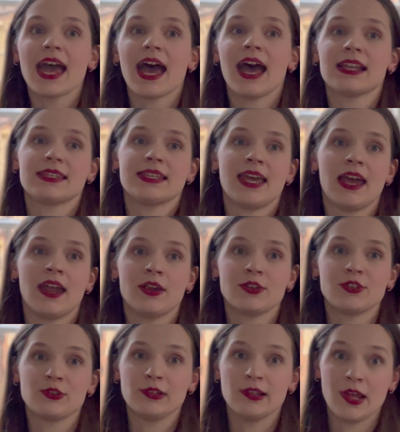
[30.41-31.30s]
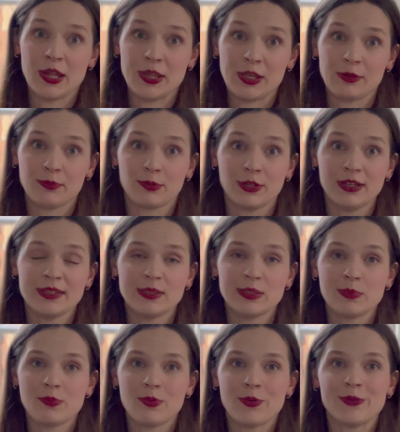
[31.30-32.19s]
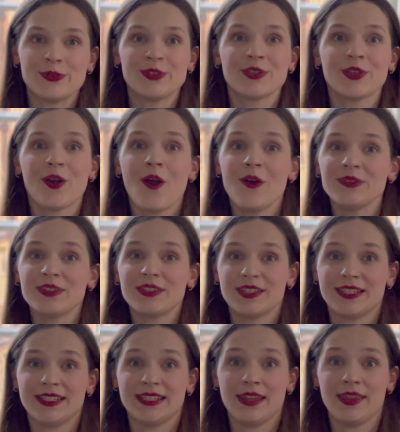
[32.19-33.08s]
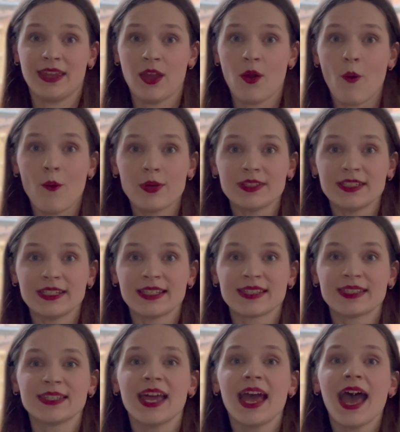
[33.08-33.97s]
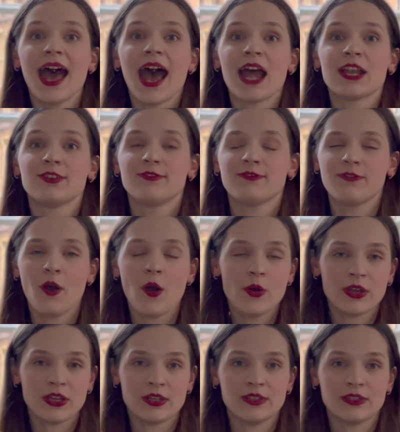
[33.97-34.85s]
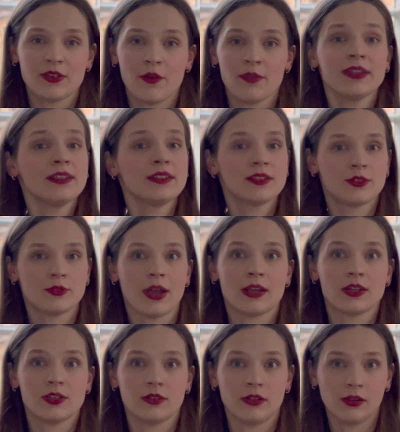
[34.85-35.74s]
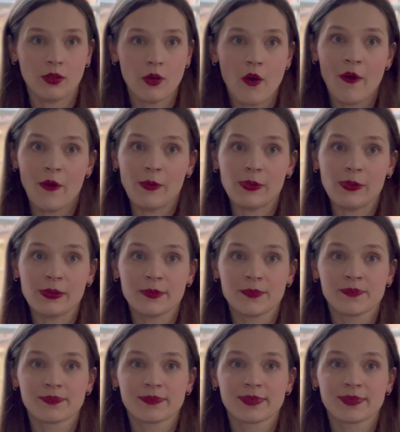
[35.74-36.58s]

adhere to learning principles, consider the audience, and focus on the instructional goal.